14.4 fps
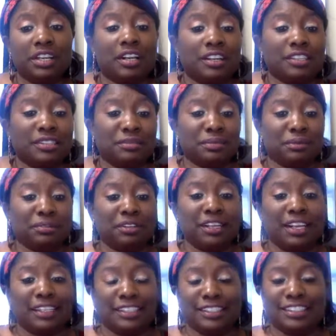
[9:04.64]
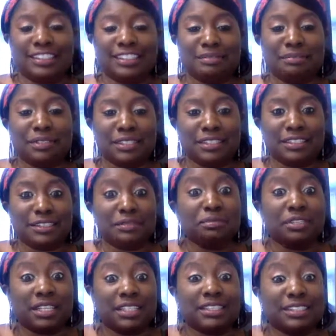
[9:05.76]
a customer relationship
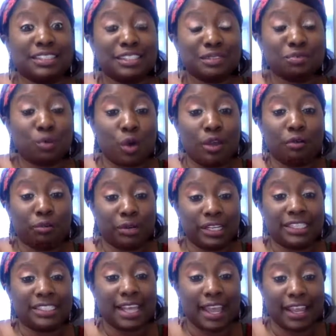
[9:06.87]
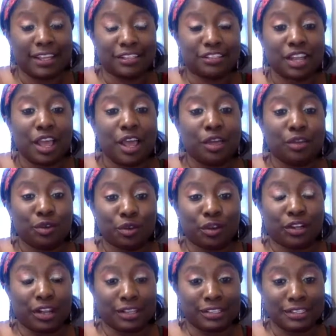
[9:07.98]
system. This is what retains your
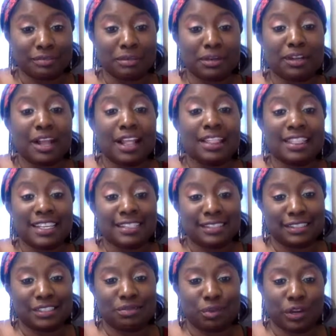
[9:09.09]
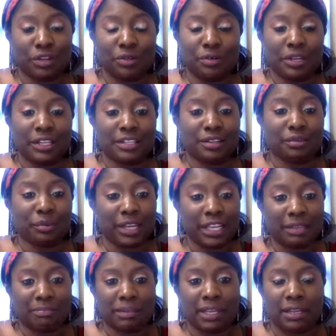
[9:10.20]
customer. This is where you get the
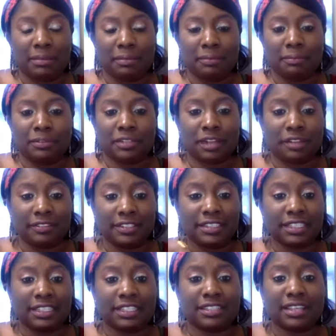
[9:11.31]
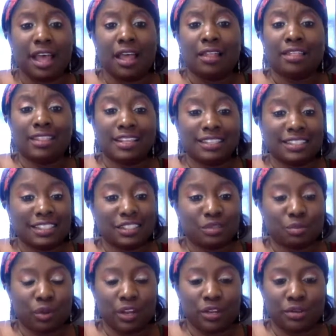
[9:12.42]
repeat services. This is
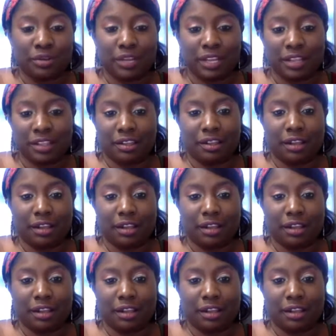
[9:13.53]
where you get